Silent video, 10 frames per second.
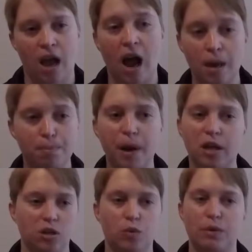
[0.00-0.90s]
I
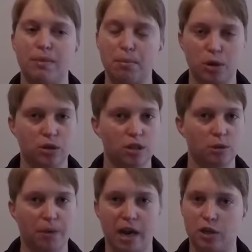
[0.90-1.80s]
barely remember the
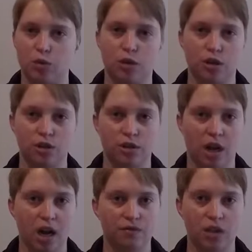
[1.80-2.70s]
Spanish words
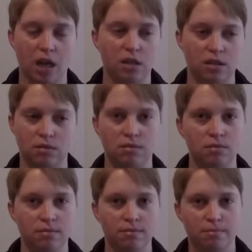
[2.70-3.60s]
that I've taken
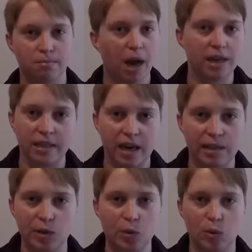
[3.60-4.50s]
back in
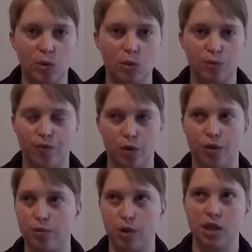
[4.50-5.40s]
high school for
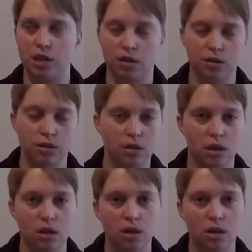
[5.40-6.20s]
3 years.